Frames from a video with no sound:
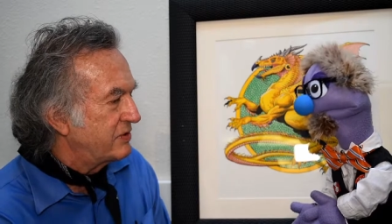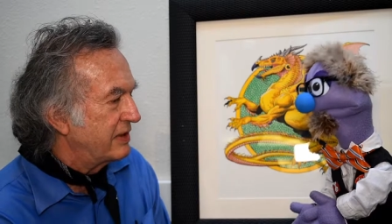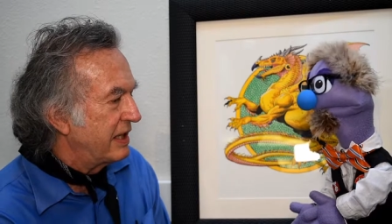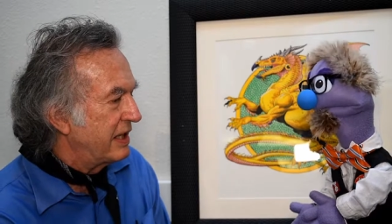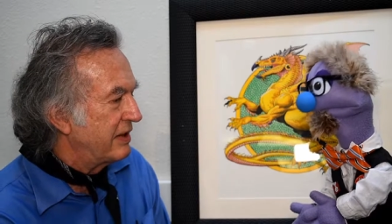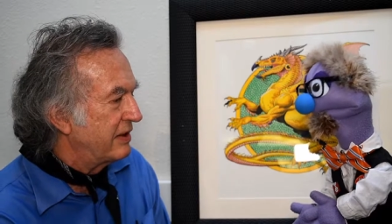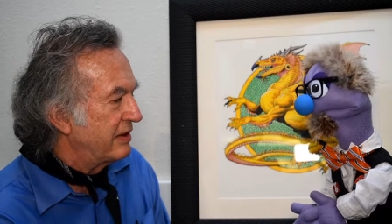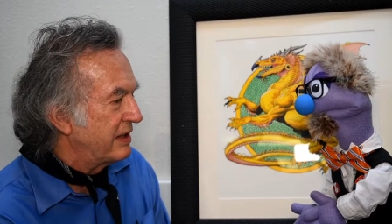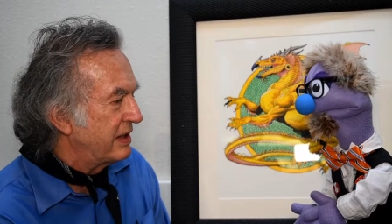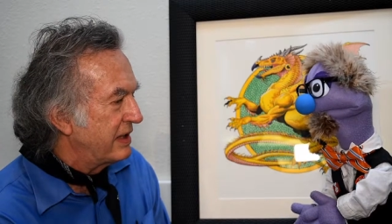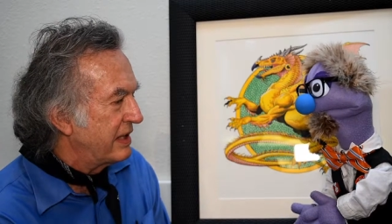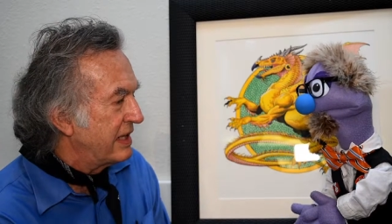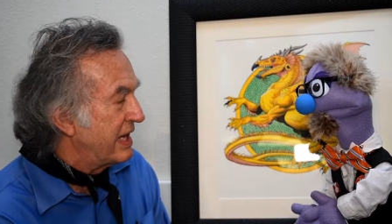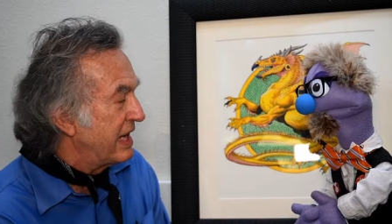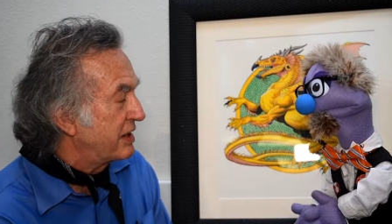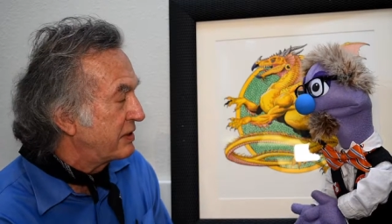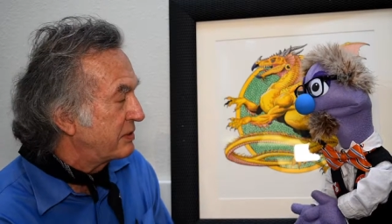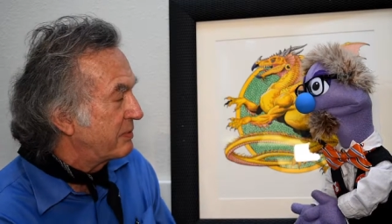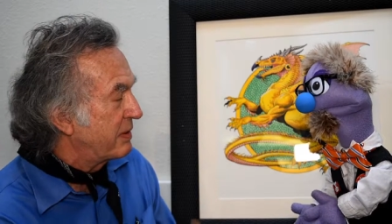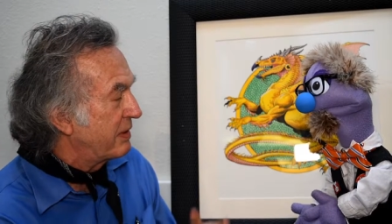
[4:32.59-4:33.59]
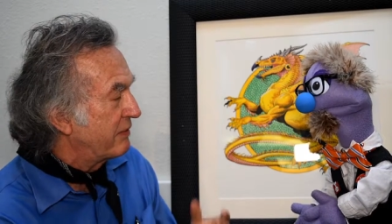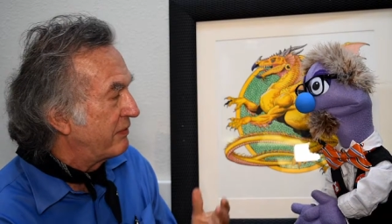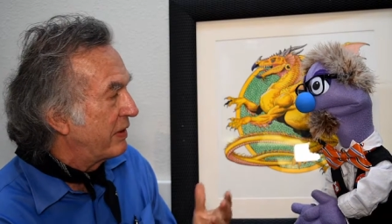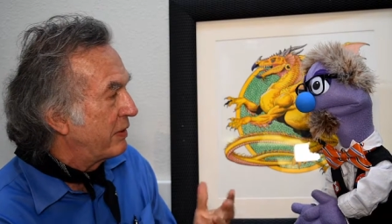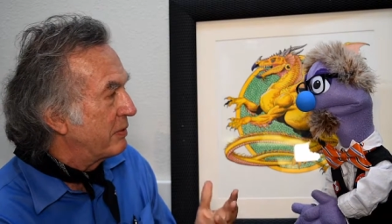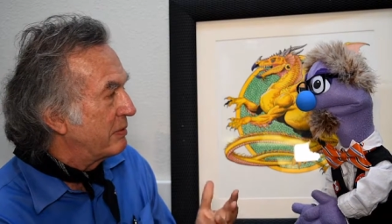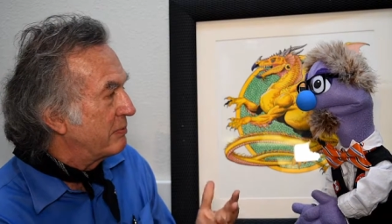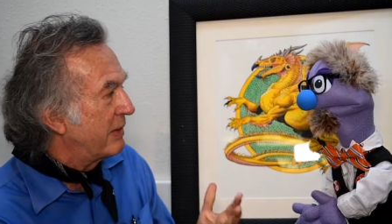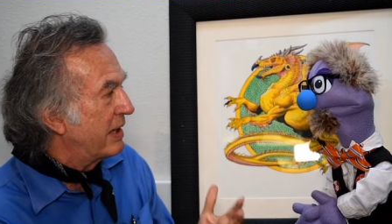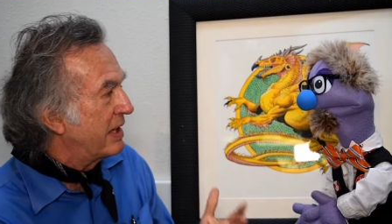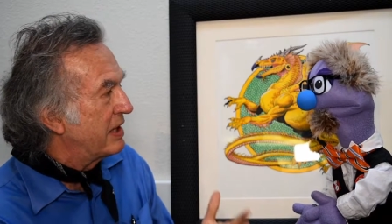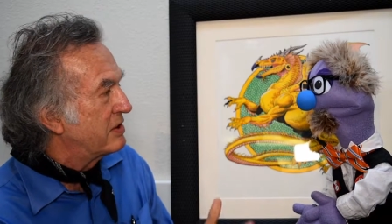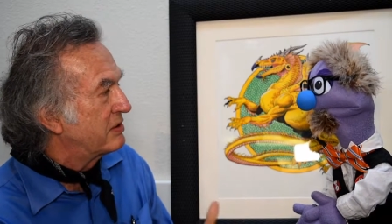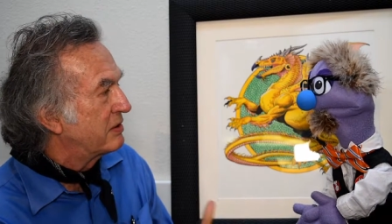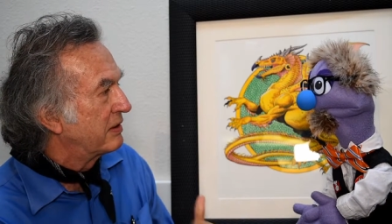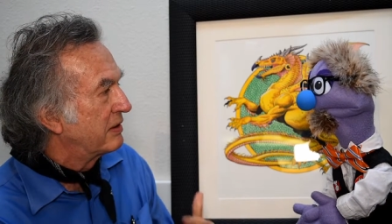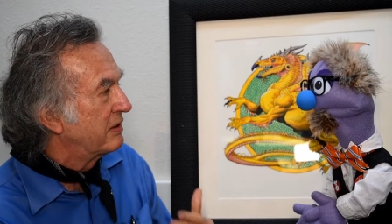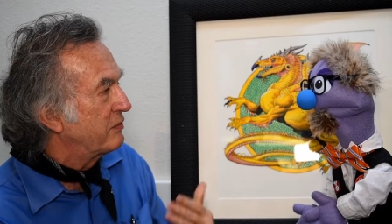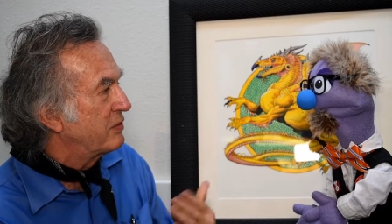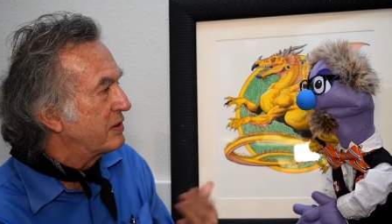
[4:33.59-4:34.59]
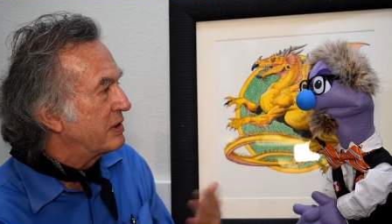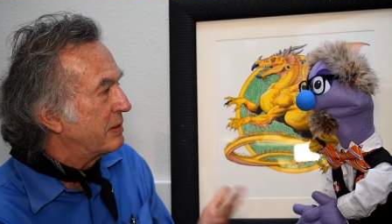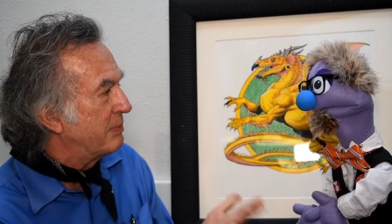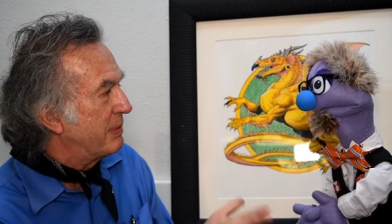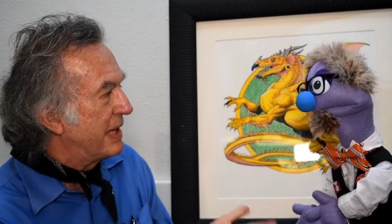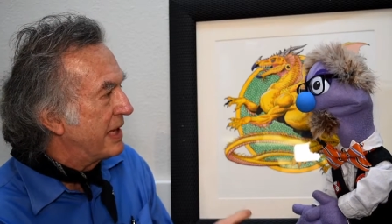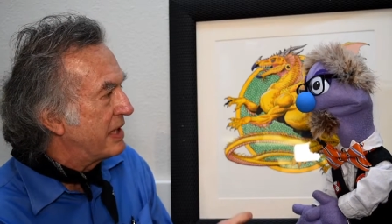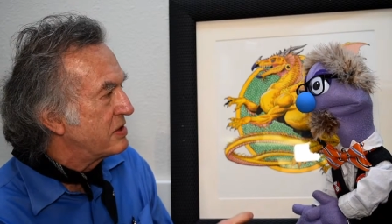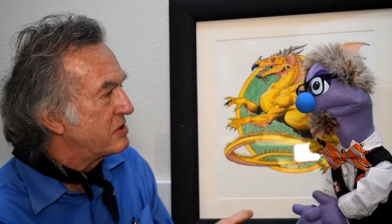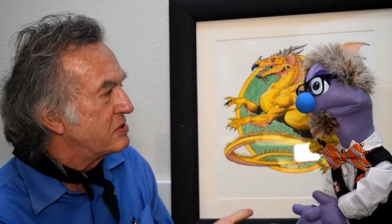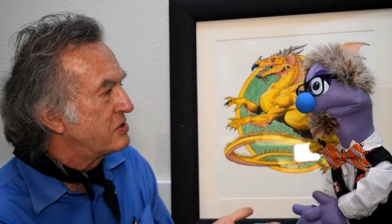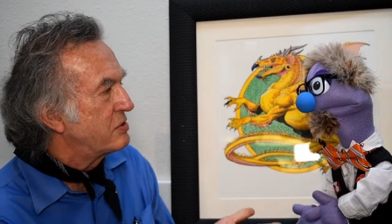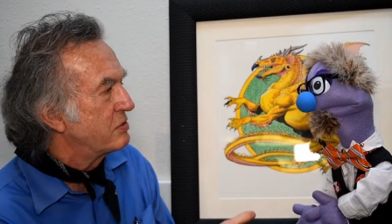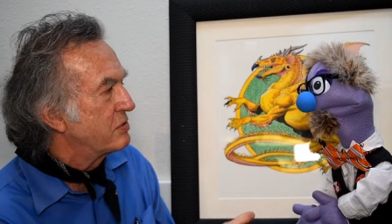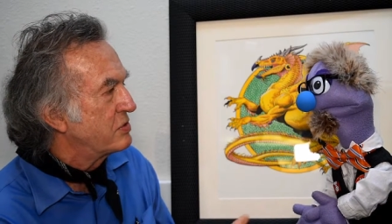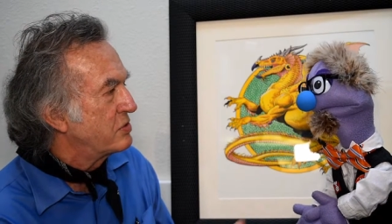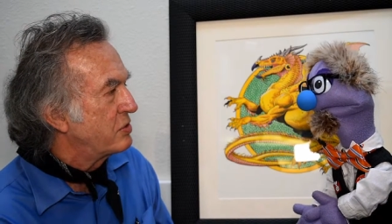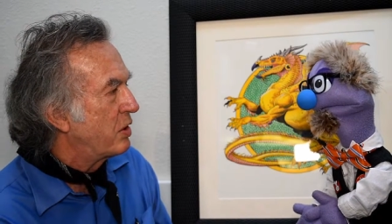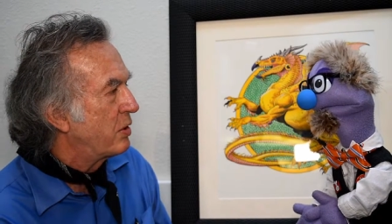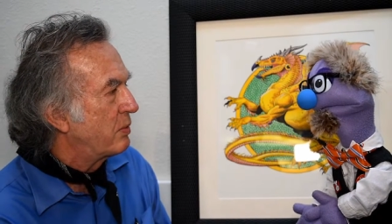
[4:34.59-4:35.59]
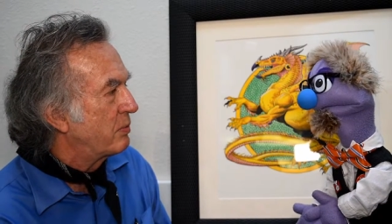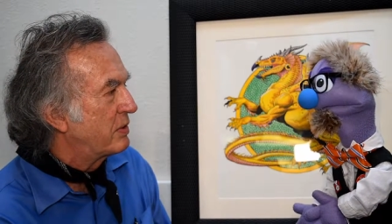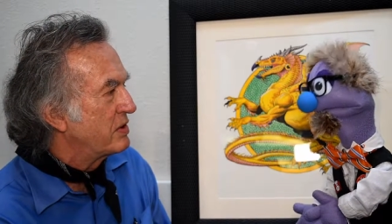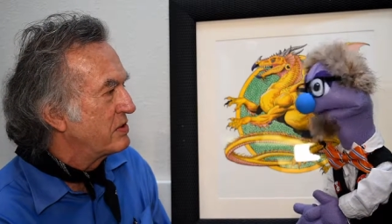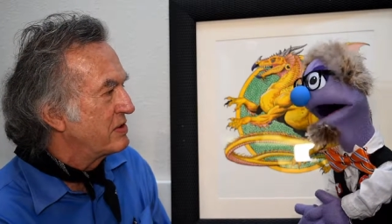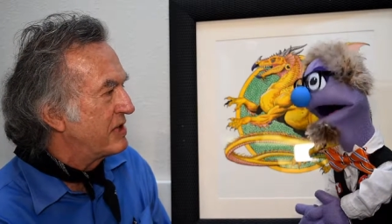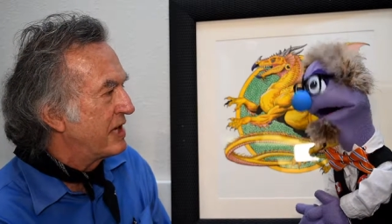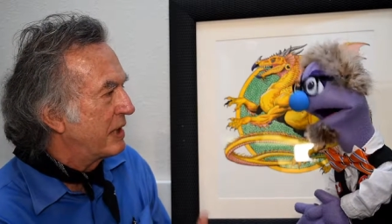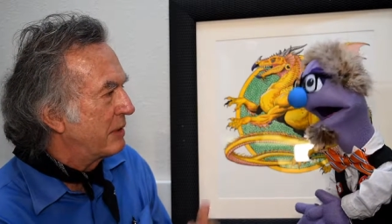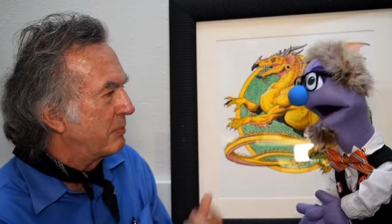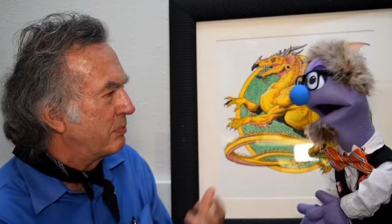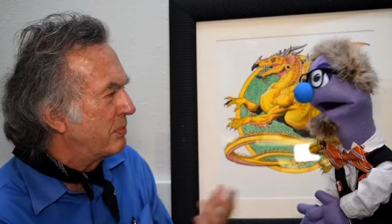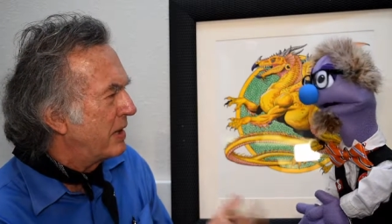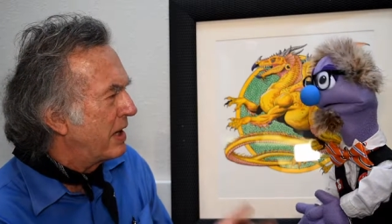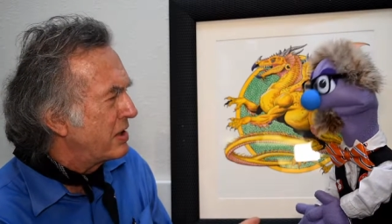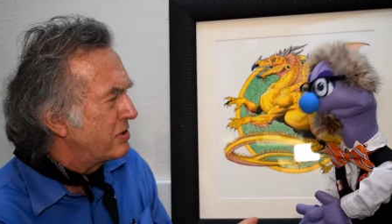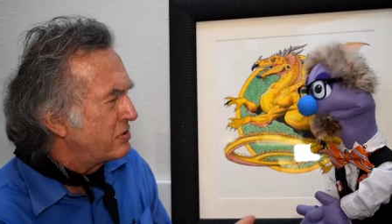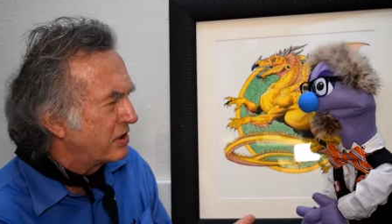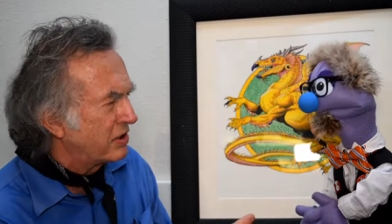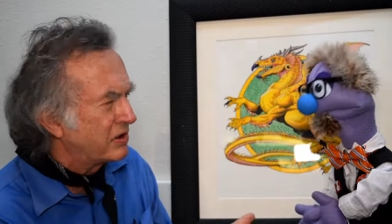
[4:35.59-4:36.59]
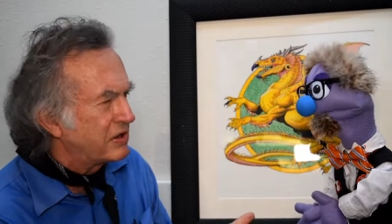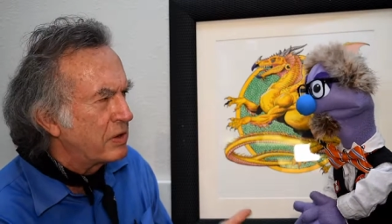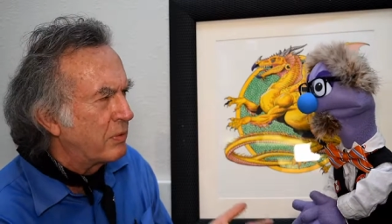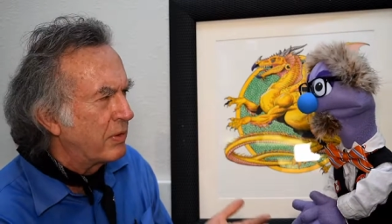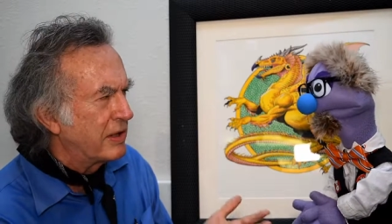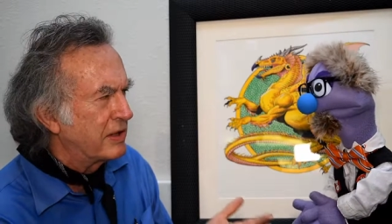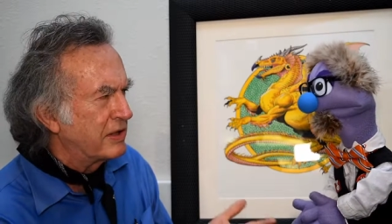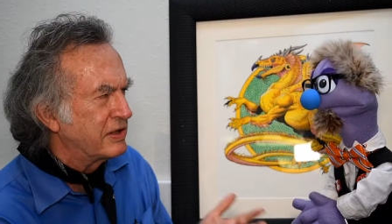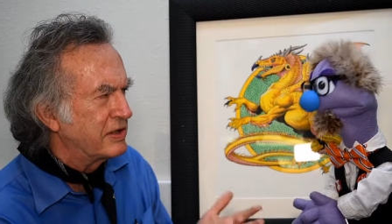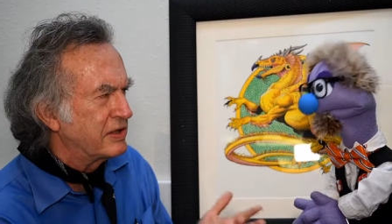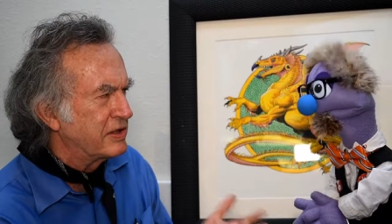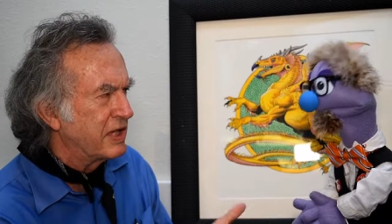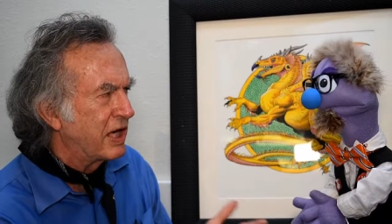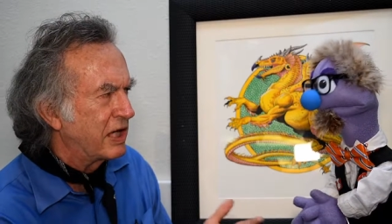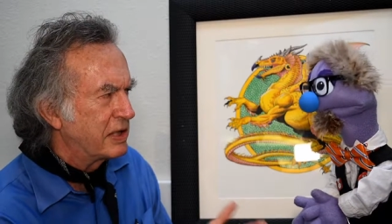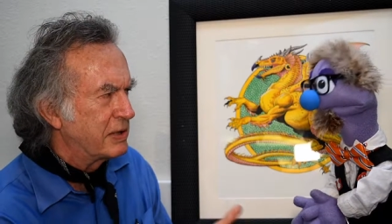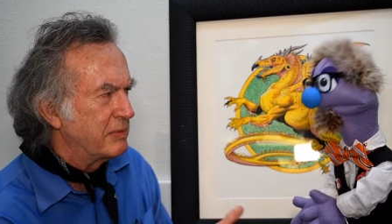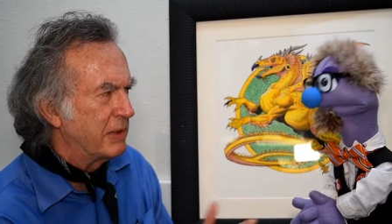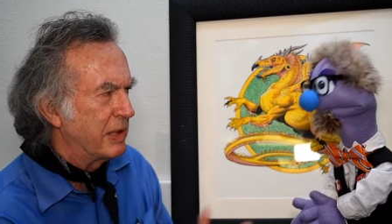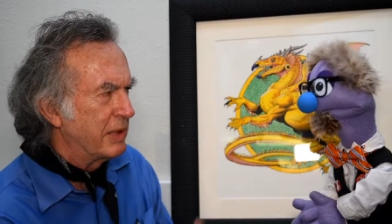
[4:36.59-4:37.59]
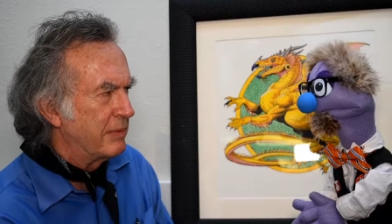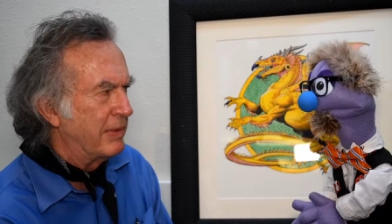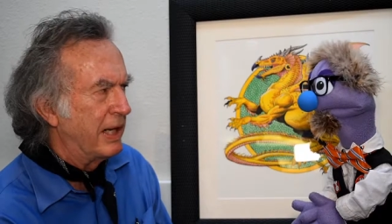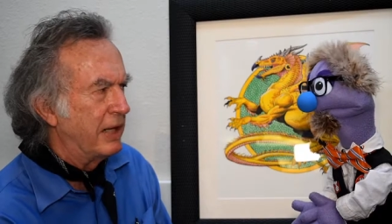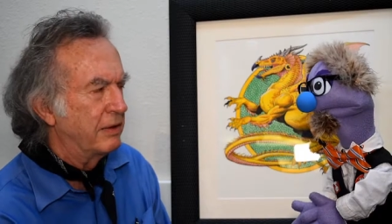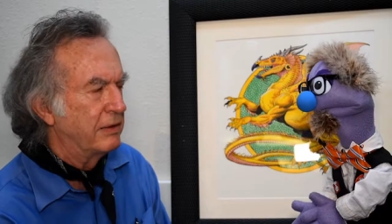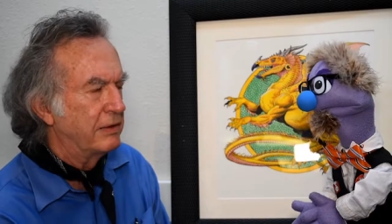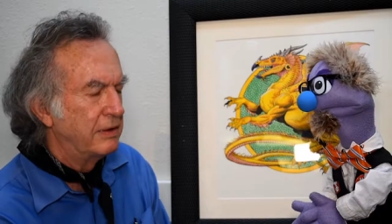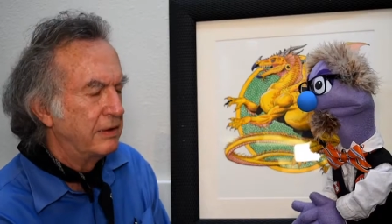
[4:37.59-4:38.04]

and he asked me if I would mind delivering the paintings to his home because he had a project he wanted to talk to me about.